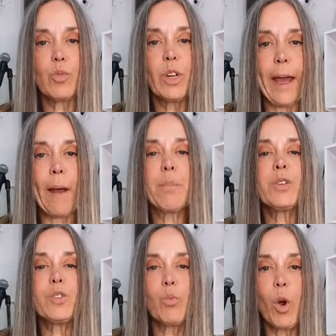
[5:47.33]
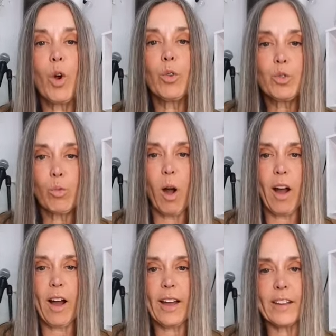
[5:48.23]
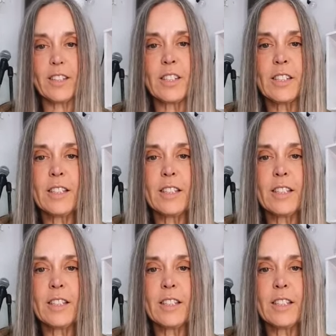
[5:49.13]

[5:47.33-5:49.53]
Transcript: would happen worldwide.